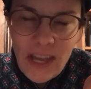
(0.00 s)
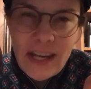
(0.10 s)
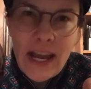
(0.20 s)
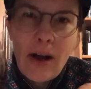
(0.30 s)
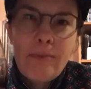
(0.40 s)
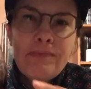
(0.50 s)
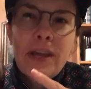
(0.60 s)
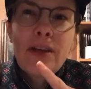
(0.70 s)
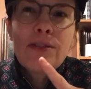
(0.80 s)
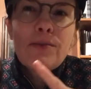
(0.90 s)
Now,
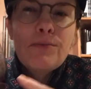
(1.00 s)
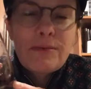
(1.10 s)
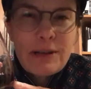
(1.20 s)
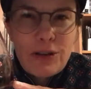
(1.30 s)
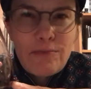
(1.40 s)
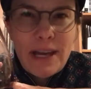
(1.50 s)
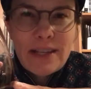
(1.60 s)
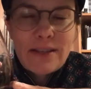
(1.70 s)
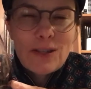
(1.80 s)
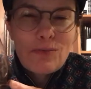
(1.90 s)
the woman who
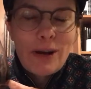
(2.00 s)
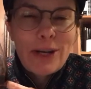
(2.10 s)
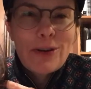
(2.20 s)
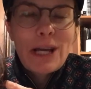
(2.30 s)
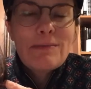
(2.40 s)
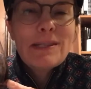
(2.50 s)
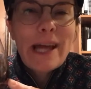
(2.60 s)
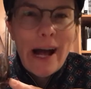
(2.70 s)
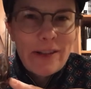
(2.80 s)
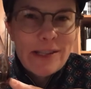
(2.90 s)
makes this wine, her name is
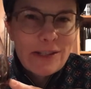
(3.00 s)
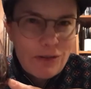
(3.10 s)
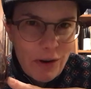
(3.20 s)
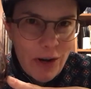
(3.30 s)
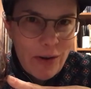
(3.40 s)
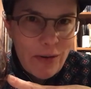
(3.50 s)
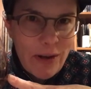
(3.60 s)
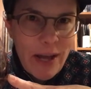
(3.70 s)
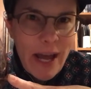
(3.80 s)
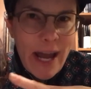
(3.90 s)
Alison Crowe,
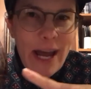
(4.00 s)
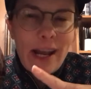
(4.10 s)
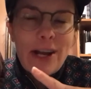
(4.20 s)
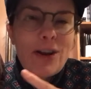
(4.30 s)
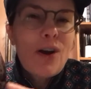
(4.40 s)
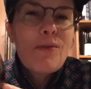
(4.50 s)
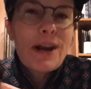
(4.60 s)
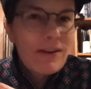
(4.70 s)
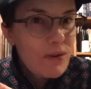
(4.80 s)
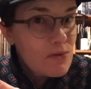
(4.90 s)
and I know
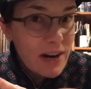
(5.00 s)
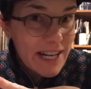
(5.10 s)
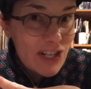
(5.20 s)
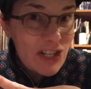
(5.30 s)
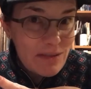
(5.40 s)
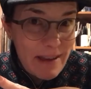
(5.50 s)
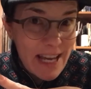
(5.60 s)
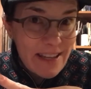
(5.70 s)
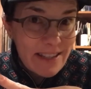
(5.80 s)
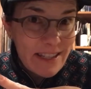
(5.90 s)
whatever wine she
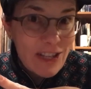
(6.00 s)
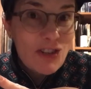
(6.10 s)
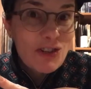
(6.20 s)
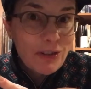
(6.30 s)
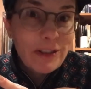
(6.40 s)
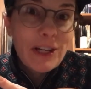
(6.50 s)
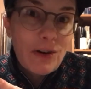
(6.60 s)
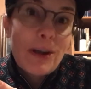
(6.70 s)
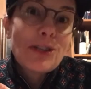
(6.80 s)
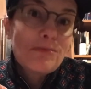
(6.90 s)
makes is surely
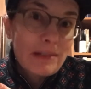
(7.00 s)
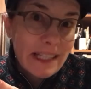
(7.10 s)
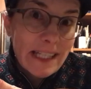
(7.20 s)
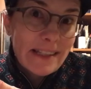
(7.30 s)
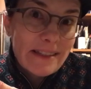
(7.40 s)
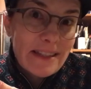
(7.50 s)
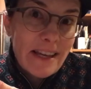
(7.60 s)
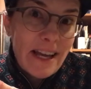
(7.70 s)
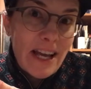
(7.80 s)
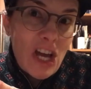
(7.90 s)
going to please.
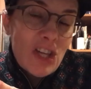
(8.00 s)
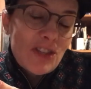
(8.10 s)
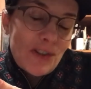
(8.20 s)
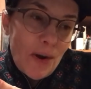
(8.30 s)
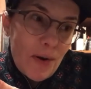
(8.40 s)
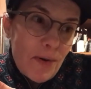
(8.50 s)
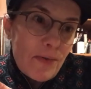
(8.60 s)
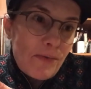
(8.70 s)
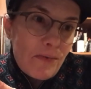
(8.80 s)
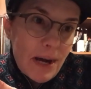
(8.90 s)

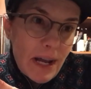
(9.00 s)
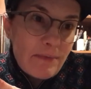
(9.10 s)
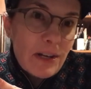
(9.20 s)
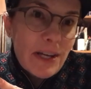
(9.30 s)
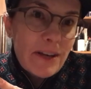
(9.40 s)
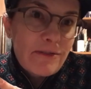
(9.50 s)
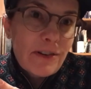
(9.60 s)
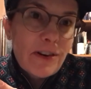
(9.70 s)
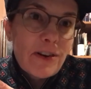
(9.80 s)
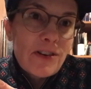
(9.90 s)
So when I'm looking
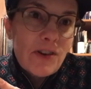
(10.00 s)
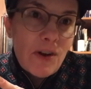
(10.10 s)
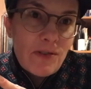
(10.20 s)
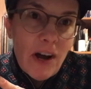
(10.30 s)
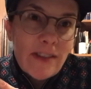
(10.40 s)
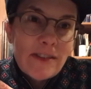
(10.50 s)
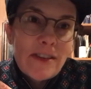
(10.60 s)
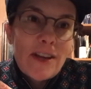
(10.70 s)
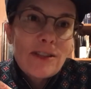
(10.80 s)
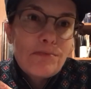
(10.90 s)
for
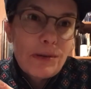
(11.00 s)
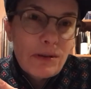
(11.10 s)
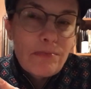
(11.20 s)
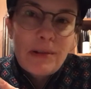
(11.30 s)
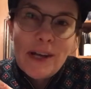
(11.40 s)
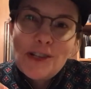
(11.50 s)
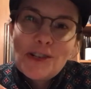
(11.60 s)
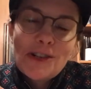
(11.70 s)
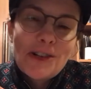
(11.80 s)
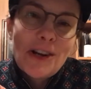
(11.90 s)
no-nonsense, pure
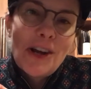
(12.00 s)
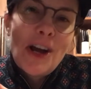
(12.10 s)
pleasure,